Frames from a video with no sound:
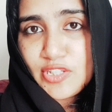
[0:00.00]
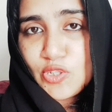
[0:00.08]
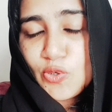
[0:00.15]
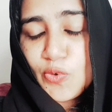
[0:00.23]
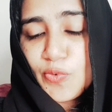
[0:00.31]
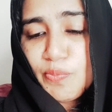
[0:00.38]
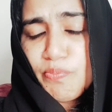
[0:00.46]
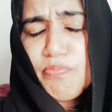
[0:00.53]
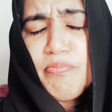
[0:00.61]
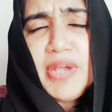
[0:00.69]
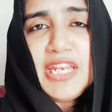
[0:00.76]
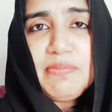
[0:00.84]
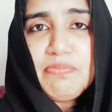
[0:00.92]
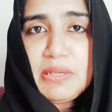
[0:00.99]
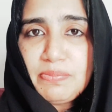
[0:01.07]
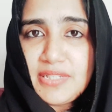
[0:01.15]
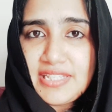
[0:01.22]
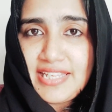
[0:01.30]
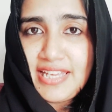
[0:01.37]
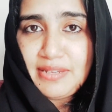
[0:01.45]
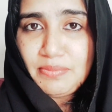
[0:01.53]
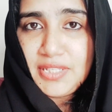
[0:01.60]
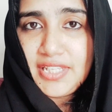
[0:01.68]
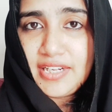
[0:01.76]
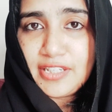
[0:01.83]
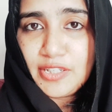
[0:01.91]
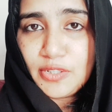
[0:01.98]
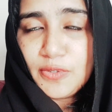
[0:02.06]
So many people say me that